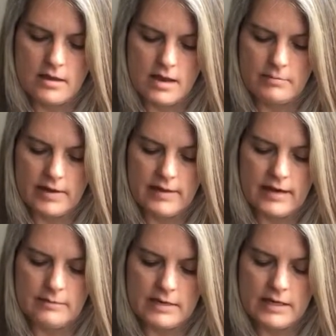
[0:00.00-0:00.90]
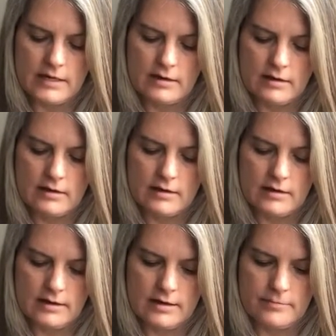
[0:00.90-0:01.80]
and by that I mean
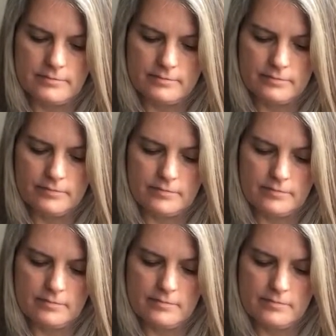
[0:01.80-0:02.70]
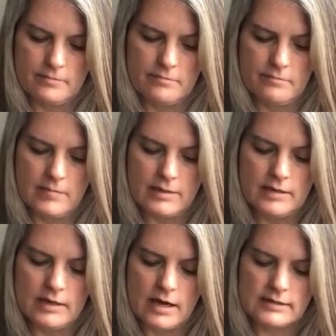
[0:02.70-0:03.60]
um,
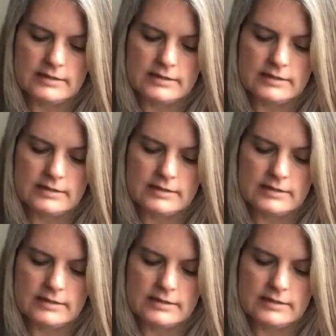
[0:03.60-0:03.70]
maybe not